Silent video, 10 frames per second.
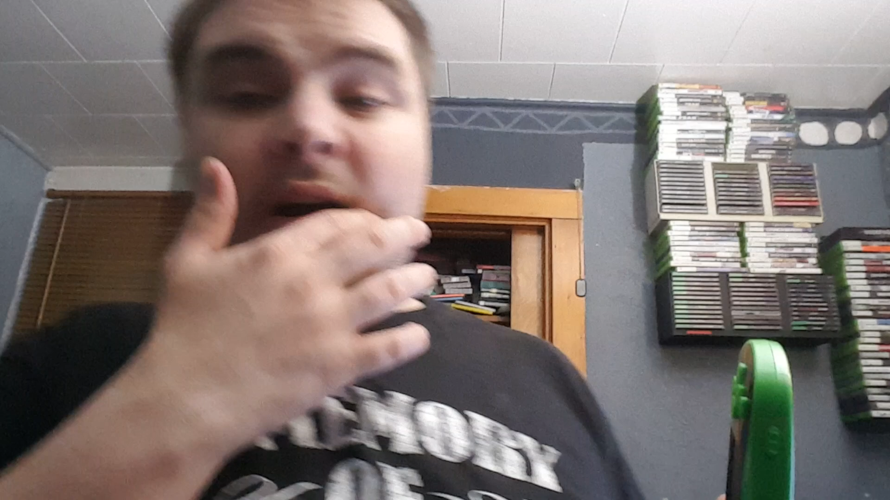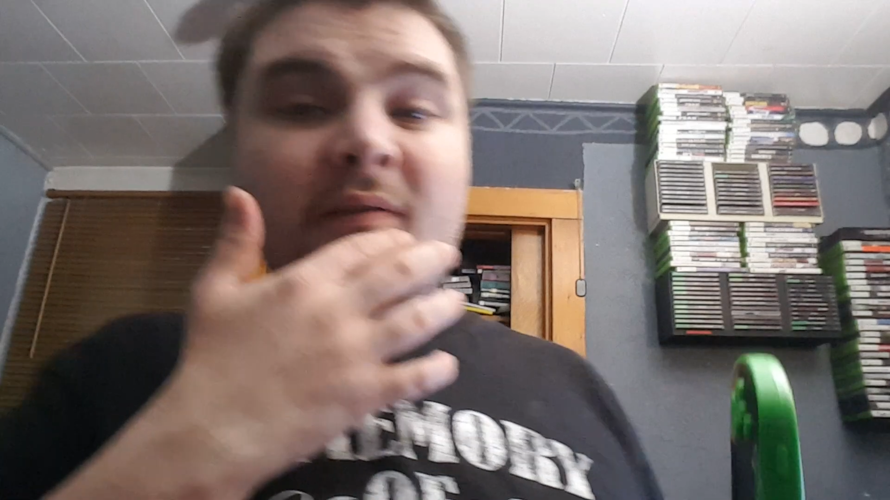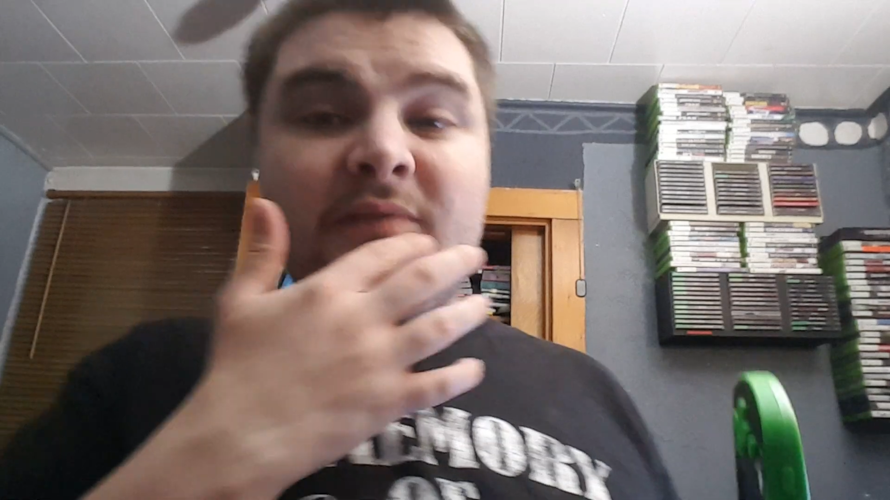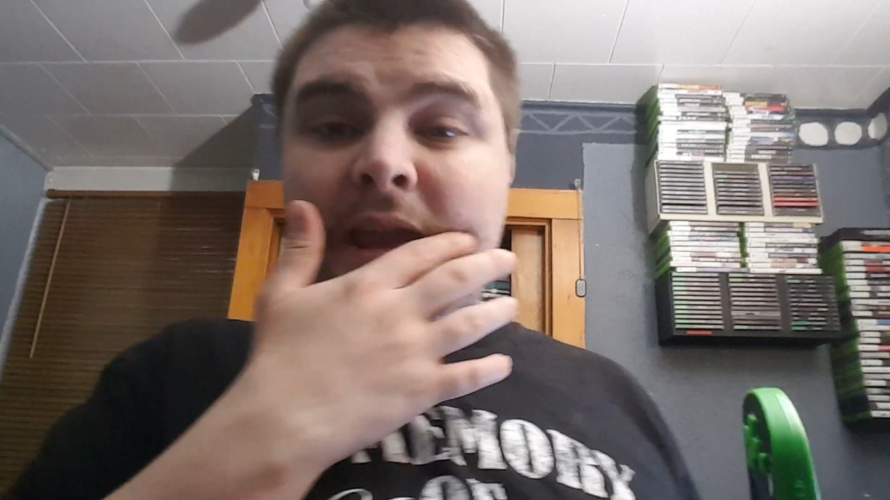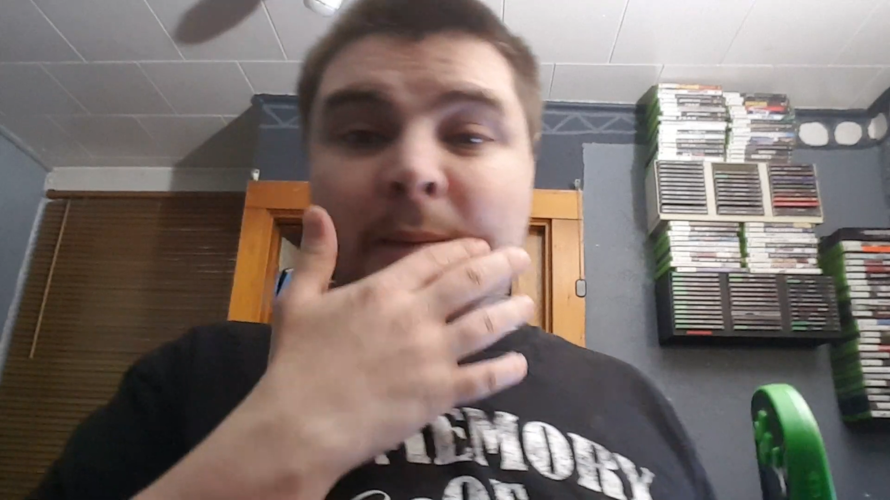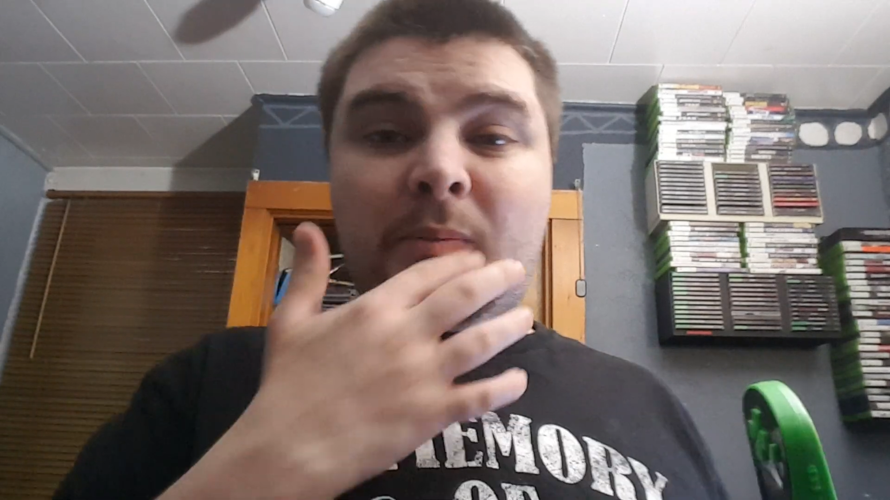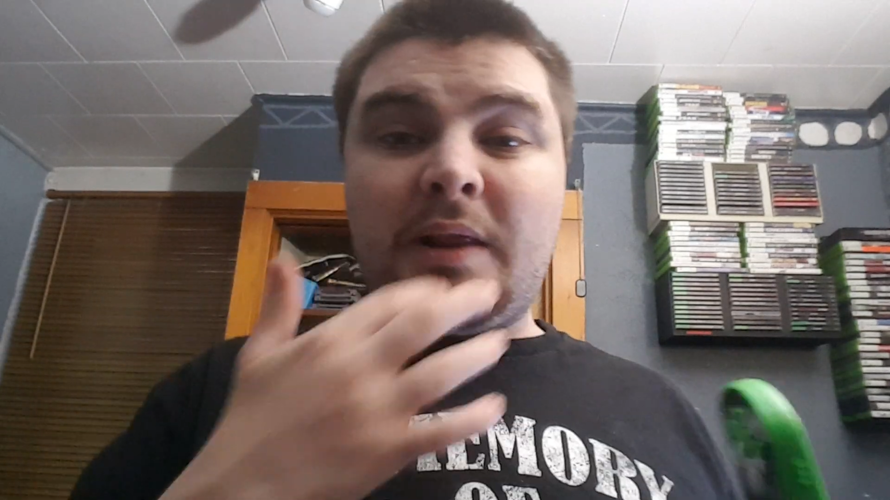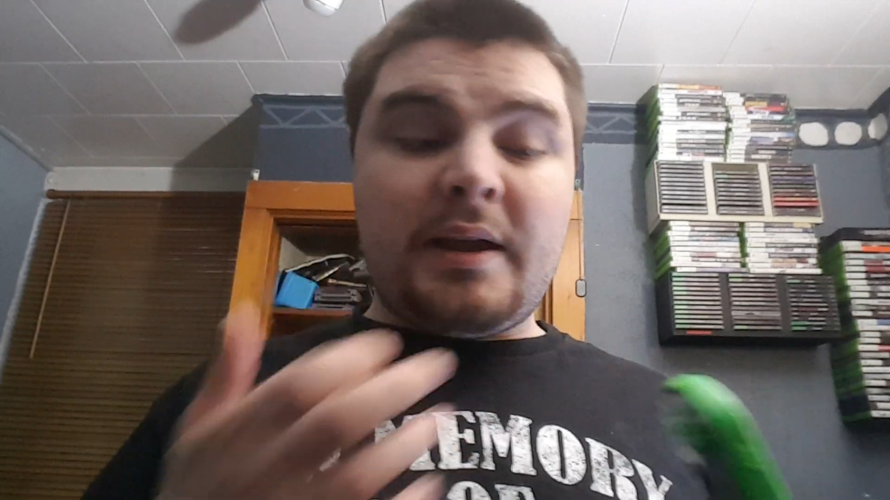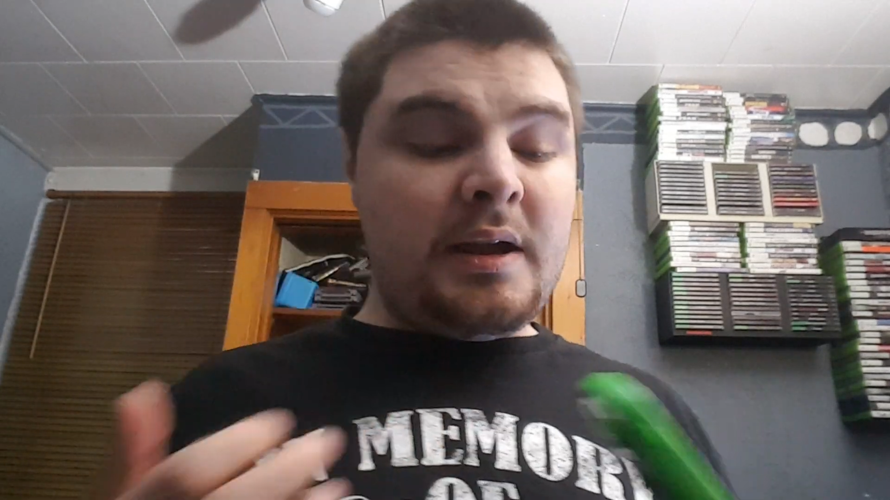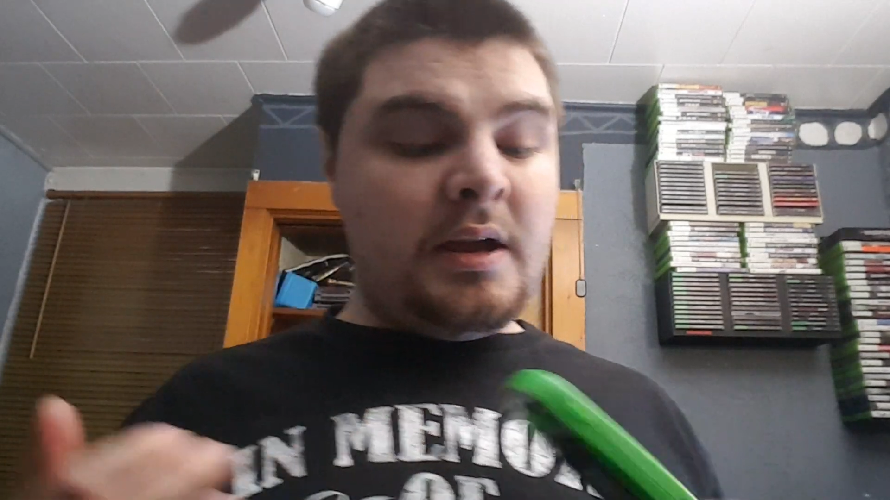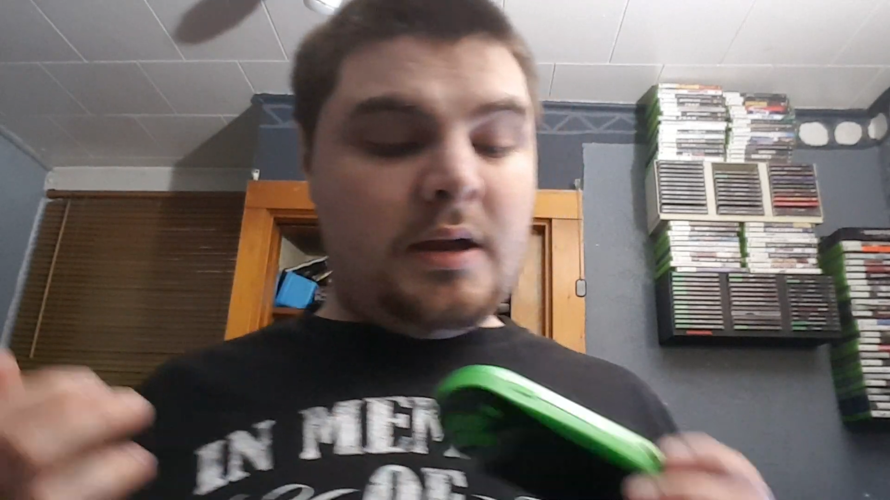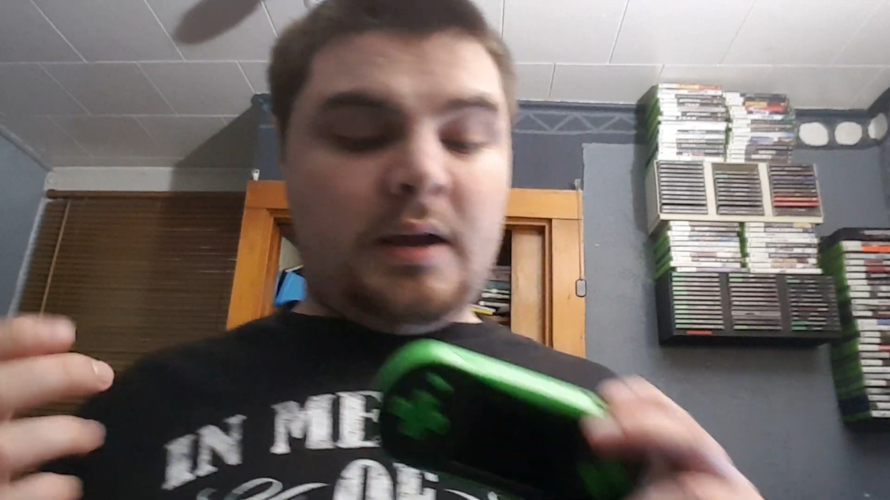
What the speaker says: of gameplay.